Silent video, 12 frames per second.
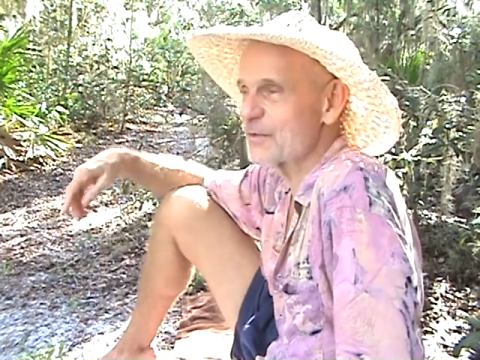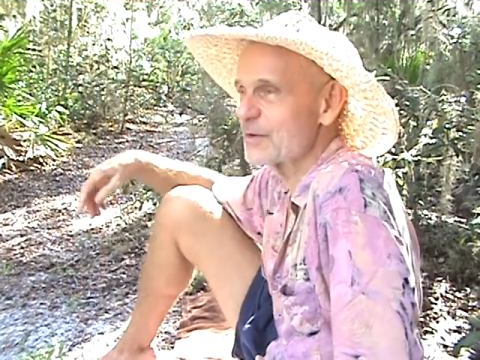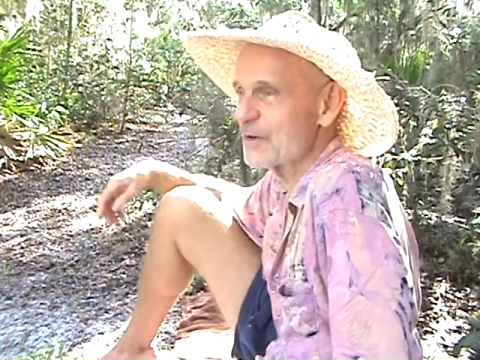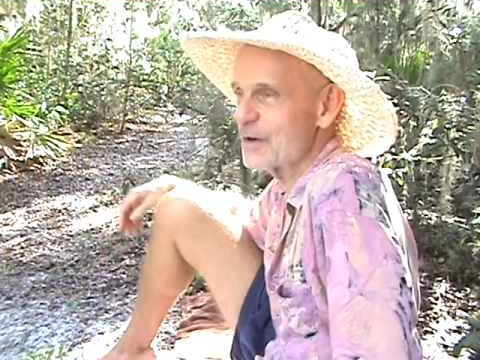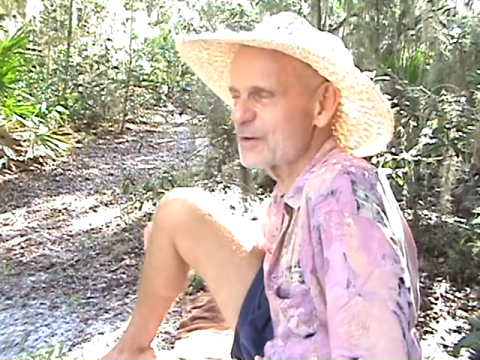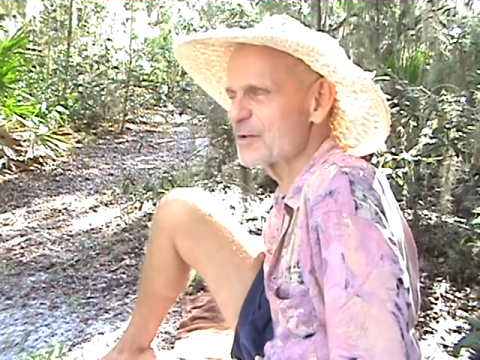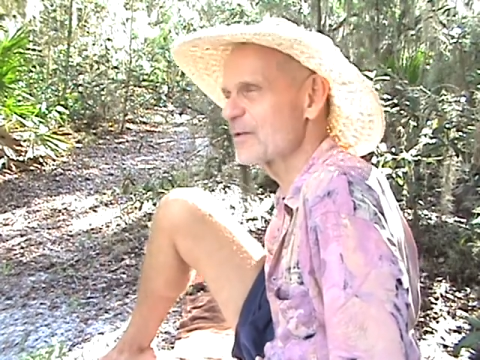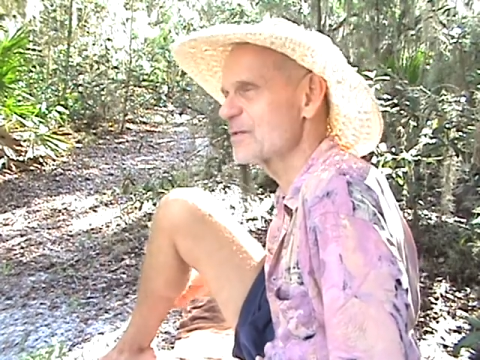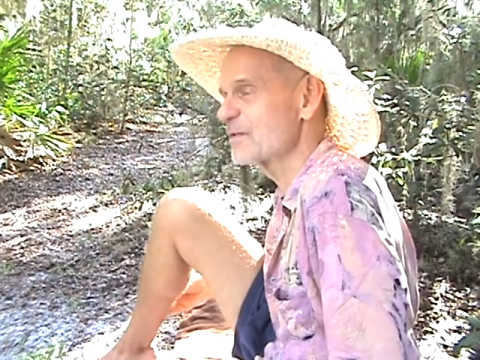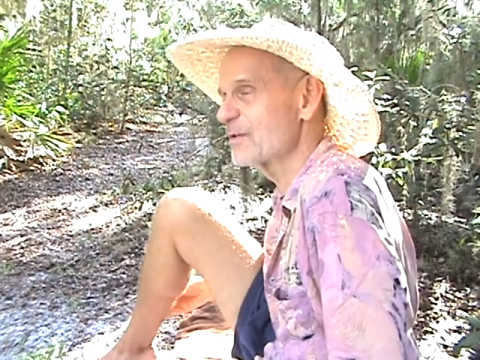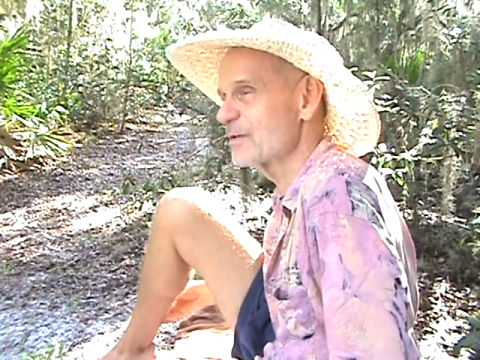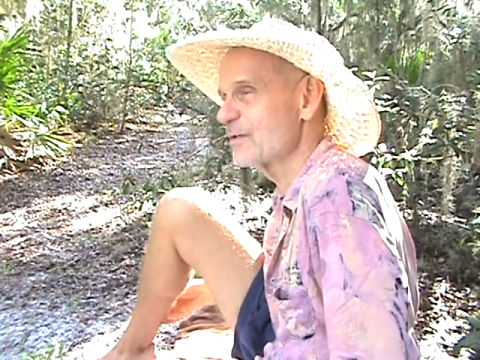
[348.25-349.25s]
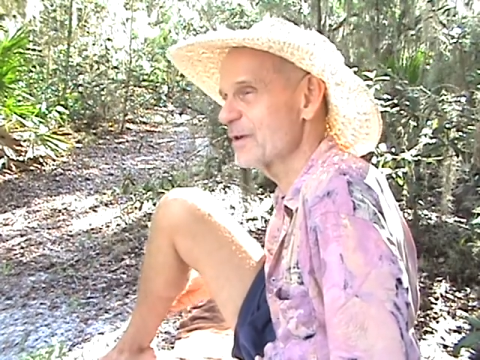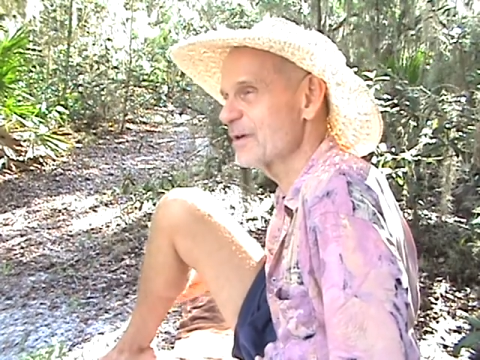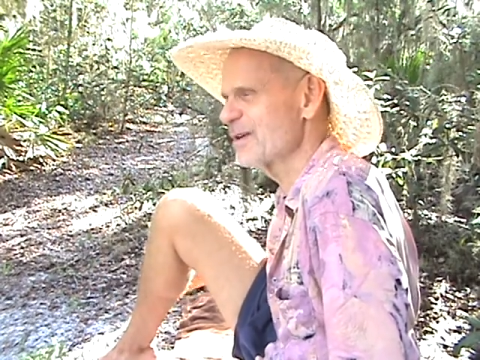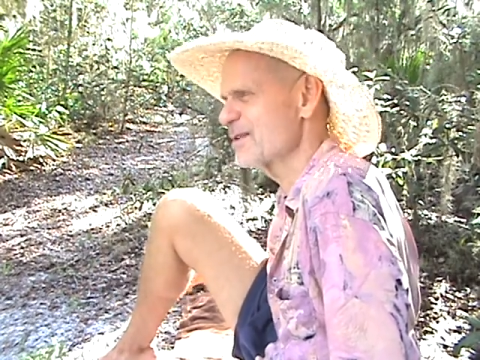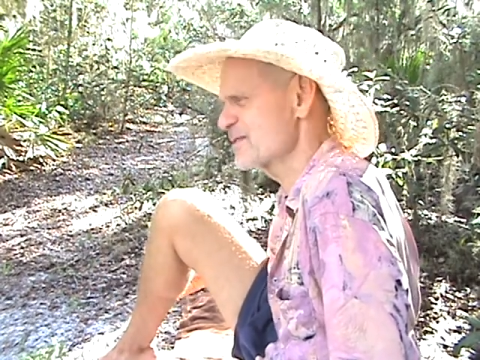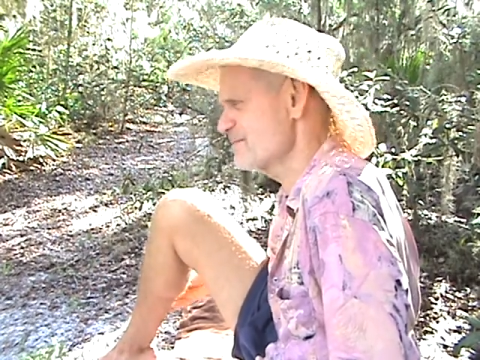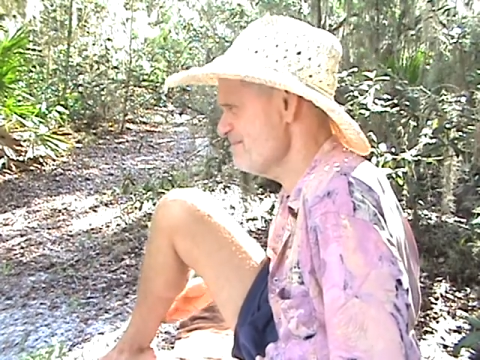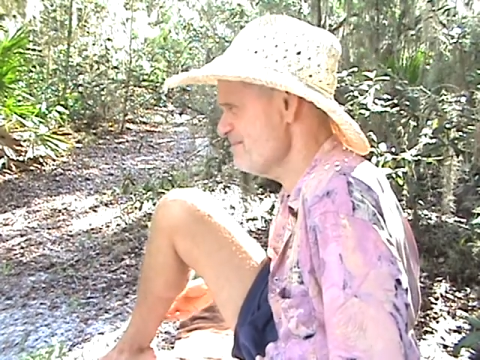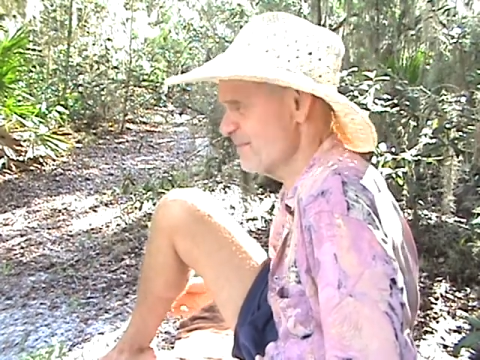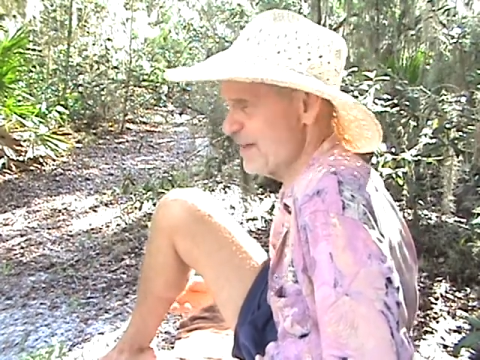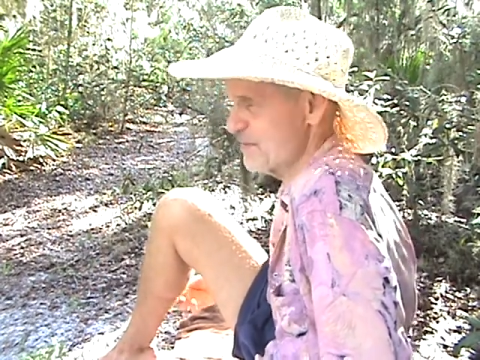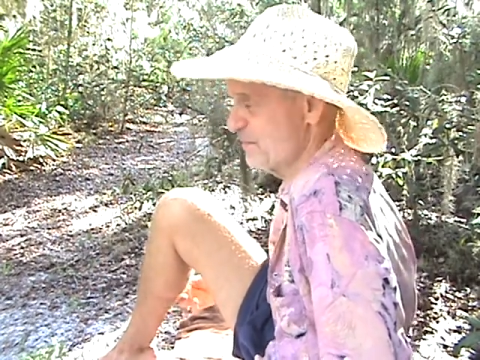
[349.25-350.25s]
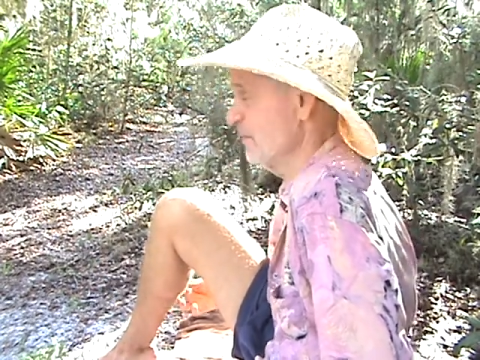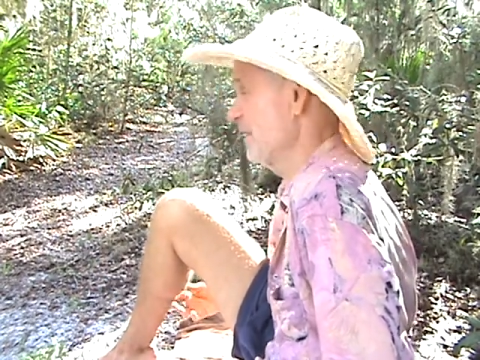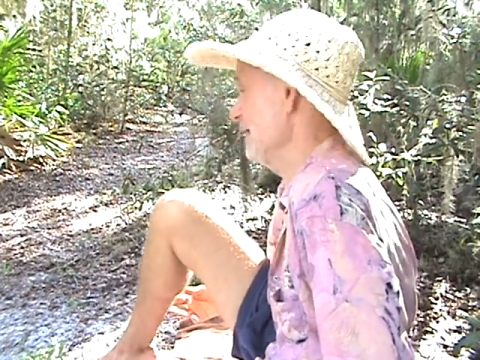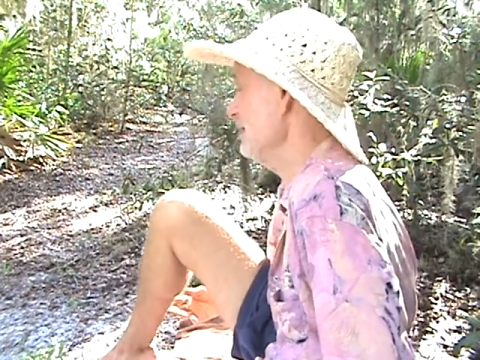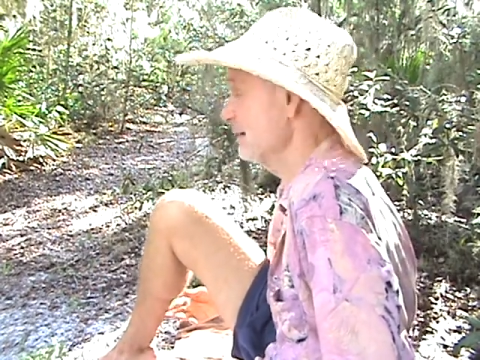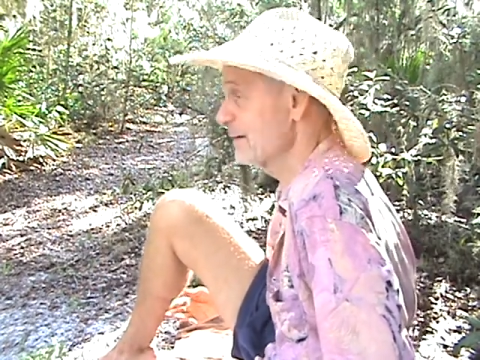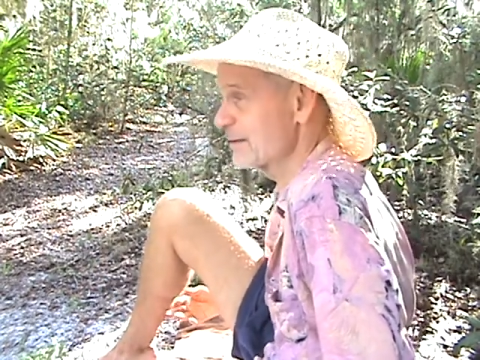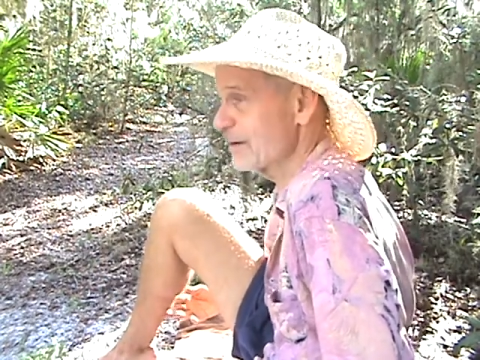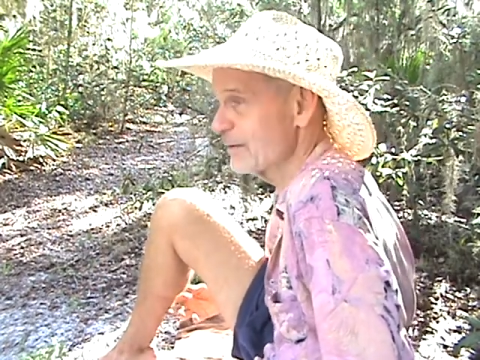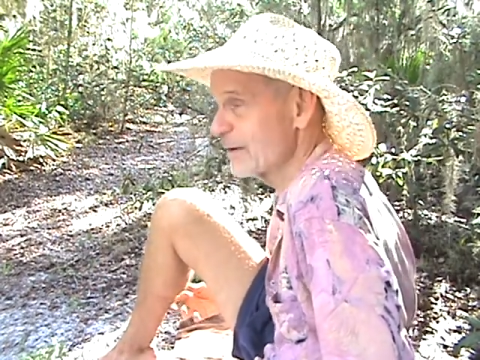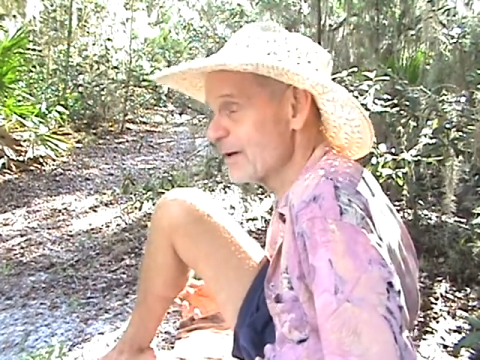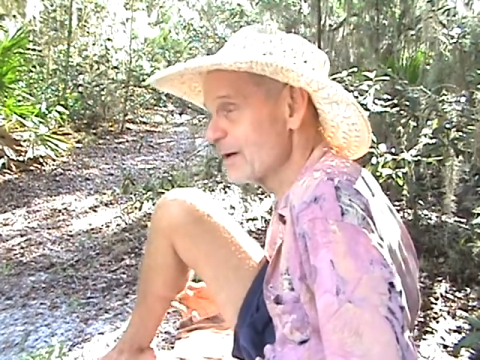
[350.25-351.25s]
And the doctor is looking, he goes, hmm, that's funny, you know.